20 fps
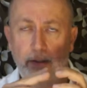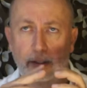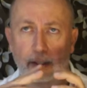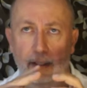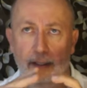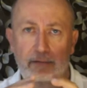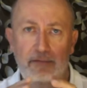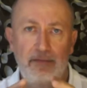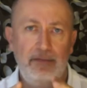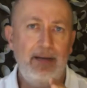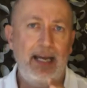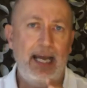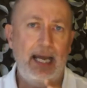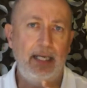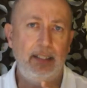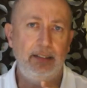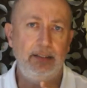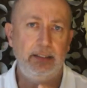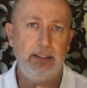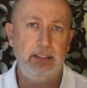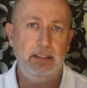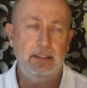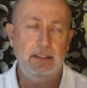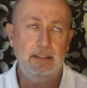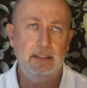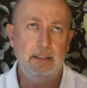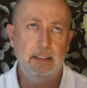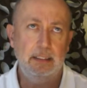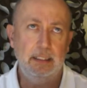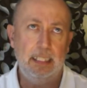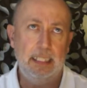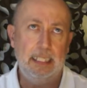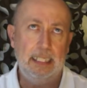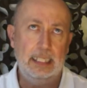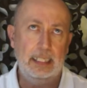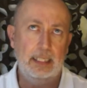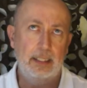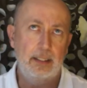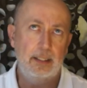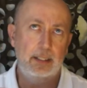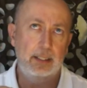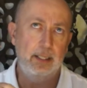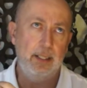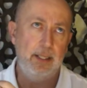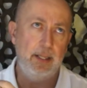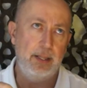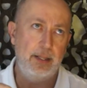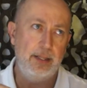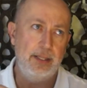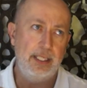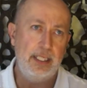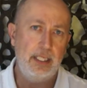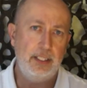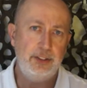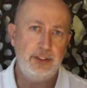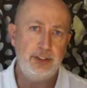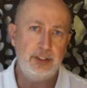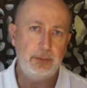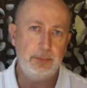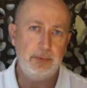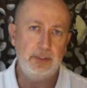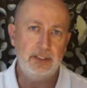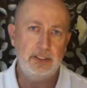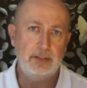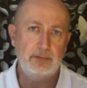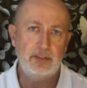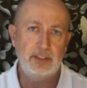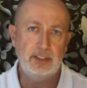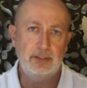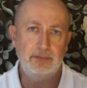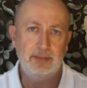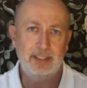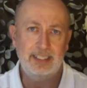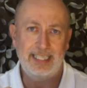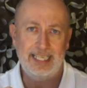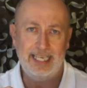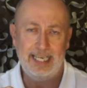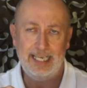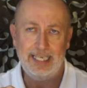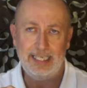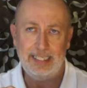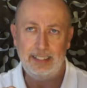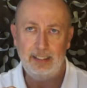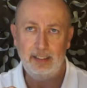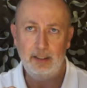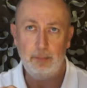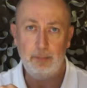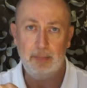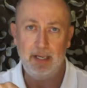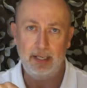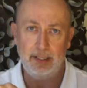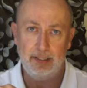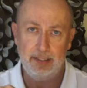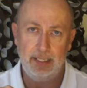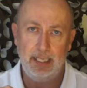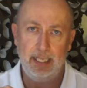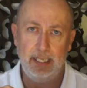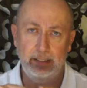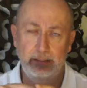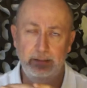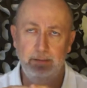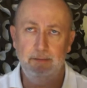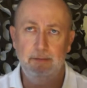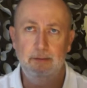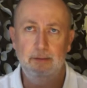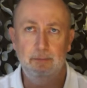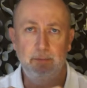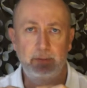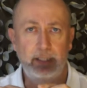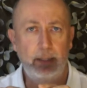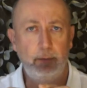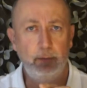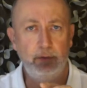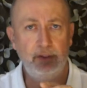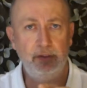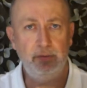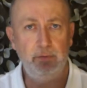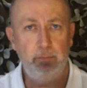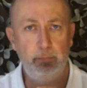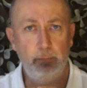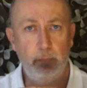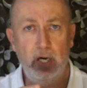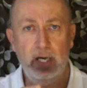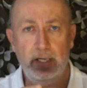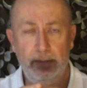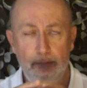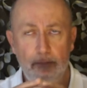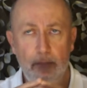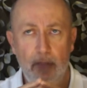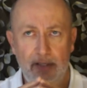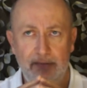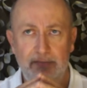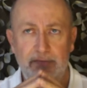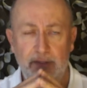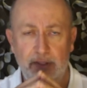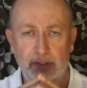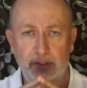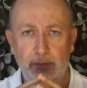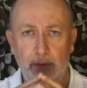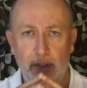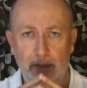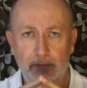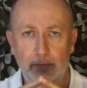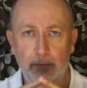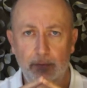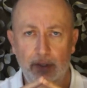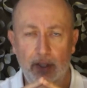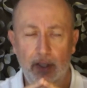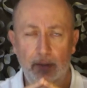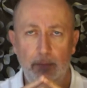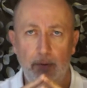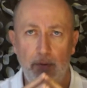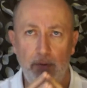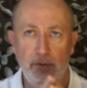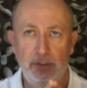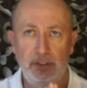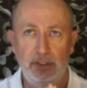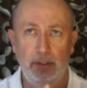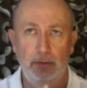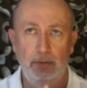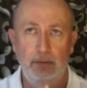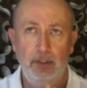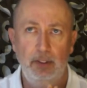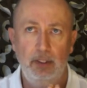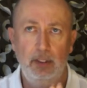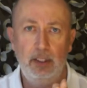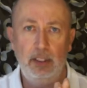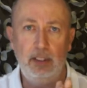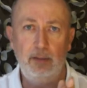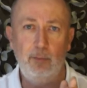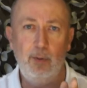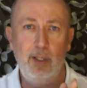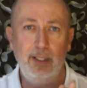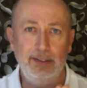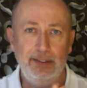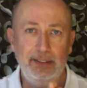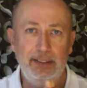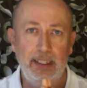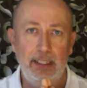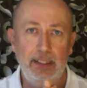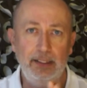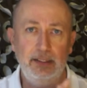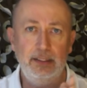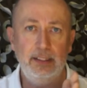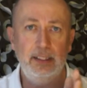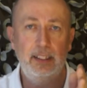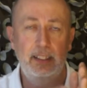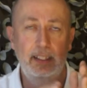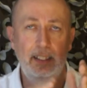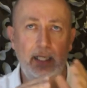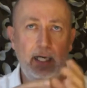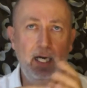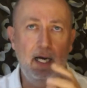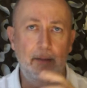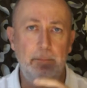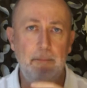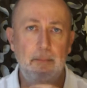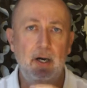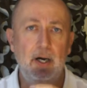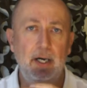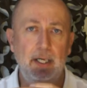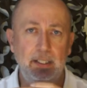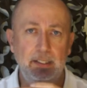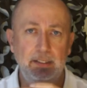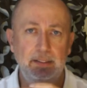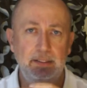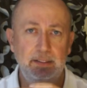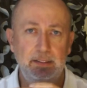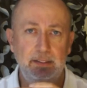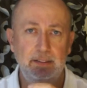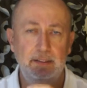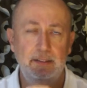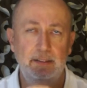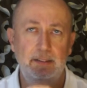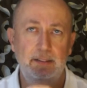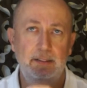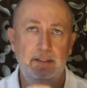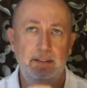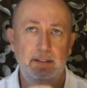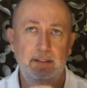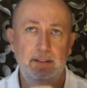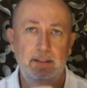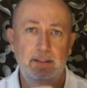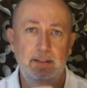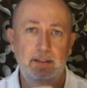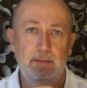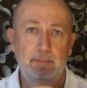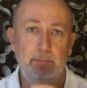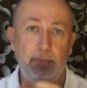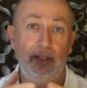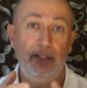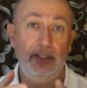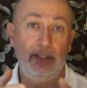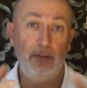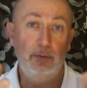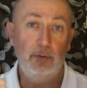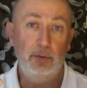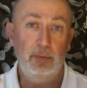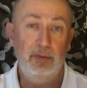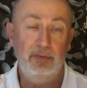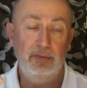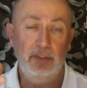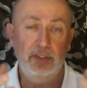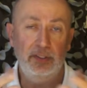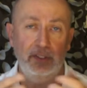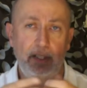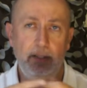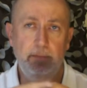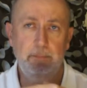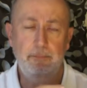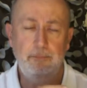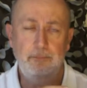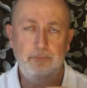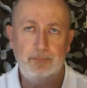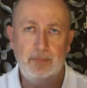And in fact, the HW77K back then, well, that was my first rifle that I bought, so in one sense, I'm biased because it was my first gun.